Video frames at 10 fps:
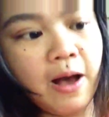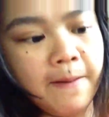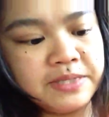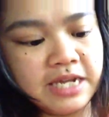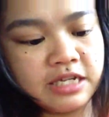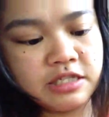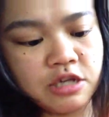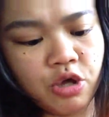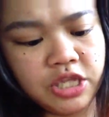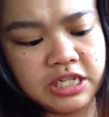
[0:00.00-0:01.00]
Optics,
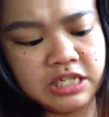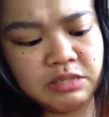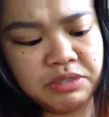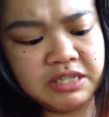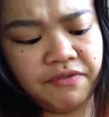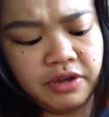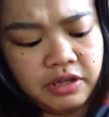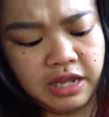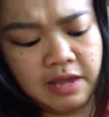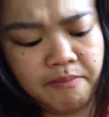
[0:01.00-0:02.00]
so this is
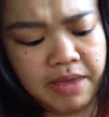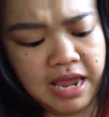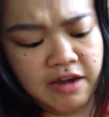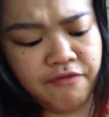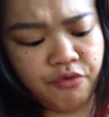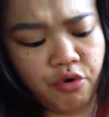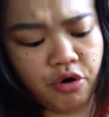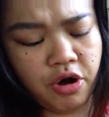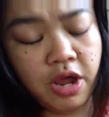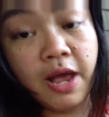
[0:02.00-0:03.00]
specifically made
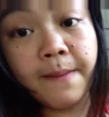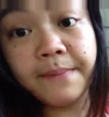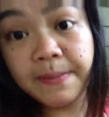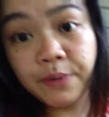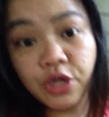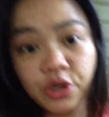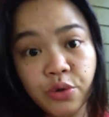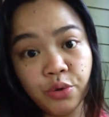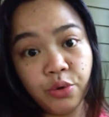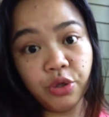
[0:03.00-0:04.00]
for people
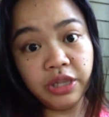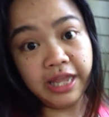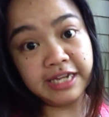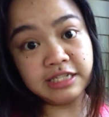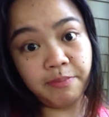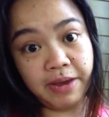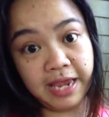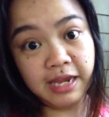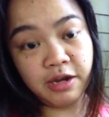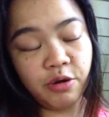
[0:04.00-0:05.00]
who like to
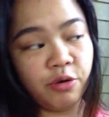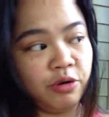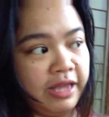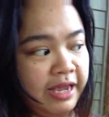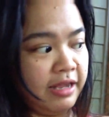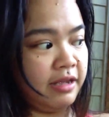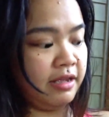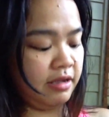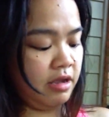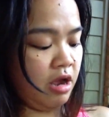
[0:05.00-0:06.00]
bike or like
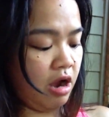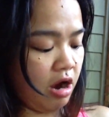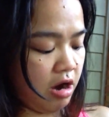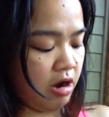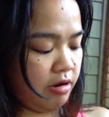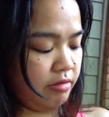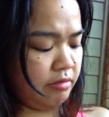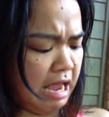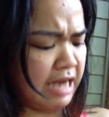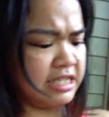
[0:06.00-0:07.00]
are
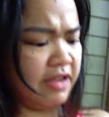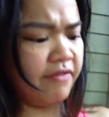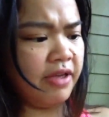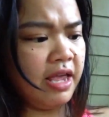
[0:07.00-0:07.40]
active.